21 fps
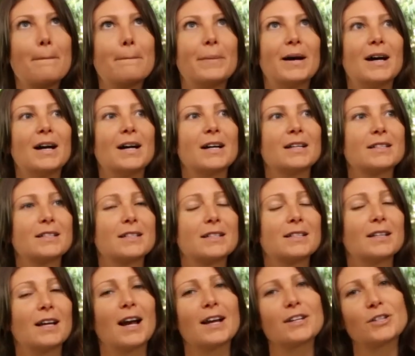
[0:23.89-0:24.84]

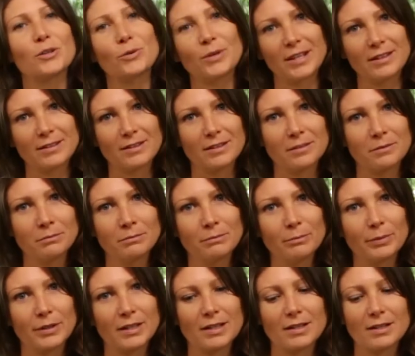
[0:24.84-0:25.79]
but I don't eat them
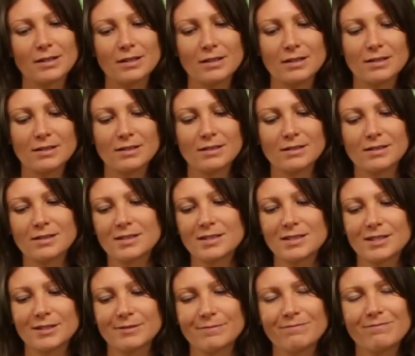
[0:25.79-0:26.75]

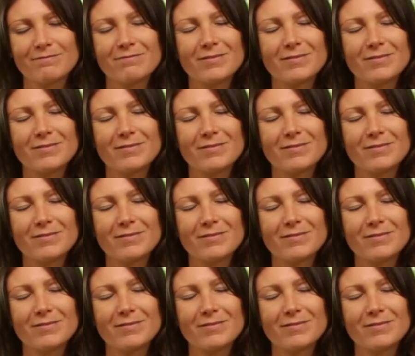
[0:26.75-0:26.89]
because